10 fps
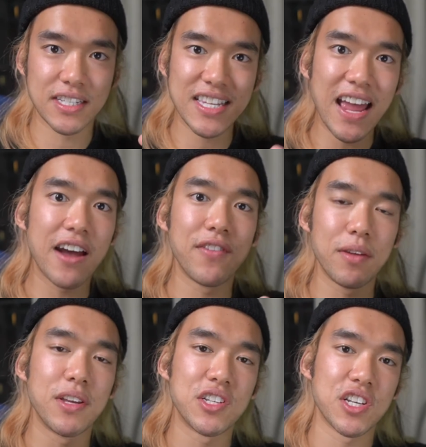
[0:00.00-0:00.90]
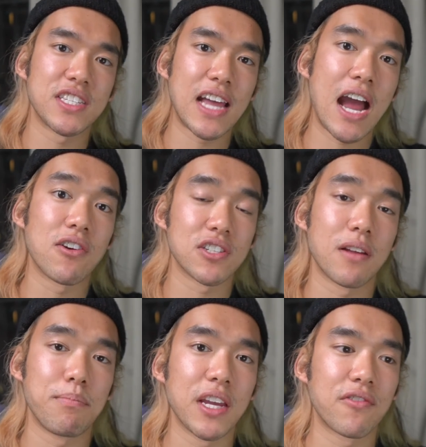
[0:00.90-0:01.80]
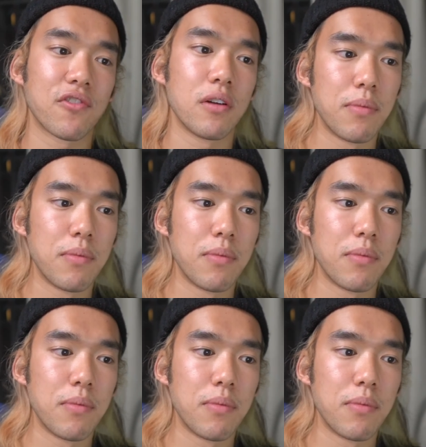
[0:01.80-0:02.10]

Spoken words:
set of images that I was gonna pick from.